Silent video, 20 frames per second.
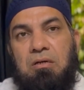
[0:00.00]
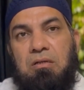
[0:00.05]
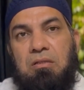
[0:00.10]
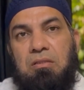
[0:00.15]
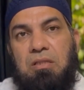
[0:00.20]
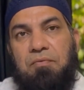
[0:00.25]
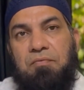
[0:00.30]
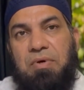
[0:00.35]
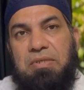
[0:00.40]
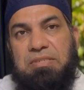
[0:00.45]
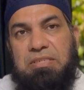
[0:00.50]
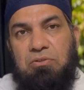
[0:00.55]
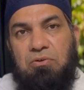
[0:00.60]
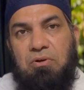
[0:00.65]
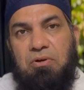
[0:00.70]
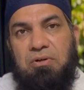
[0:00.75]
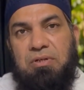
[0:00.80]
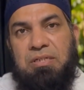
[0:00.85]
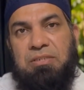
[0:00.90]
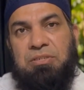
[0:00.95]
the
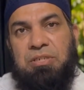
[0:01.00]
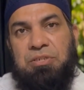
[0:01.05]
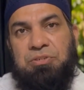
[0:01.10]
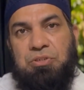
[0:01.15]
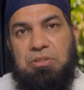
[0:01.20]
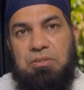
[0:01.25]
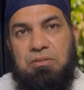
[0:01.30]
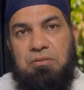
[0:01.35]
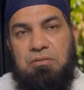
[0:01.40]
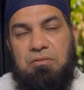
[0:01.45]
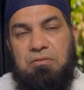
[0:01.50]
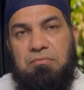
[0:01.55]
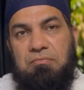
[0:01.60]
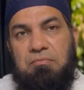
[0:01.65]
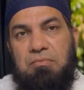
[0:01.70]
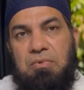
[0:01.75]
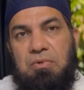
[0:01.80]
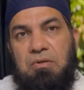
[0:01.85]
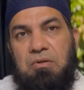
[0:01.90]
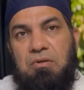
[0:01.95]
vesico-ureteric junction,
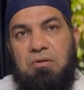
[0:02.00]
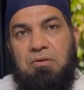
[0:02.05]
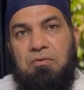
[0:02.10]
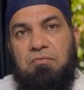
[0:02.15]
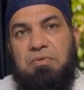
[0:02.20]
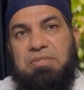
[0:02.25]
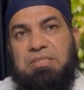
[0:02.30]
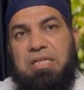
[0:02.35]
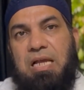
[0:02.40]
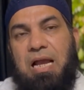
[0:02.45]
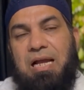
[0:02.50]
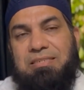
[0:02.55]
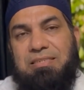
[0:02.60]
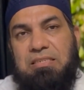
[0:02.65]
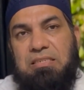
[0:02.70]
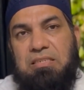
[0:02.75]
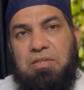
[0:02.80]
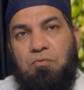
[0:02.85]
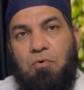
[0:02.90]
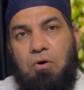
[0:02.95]
which acts
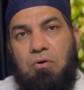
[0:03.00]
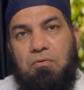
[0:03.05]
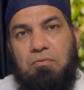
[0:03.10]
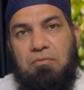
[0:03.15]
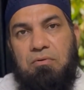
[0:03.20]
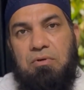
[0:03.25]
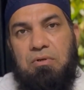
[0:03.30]
as a valve,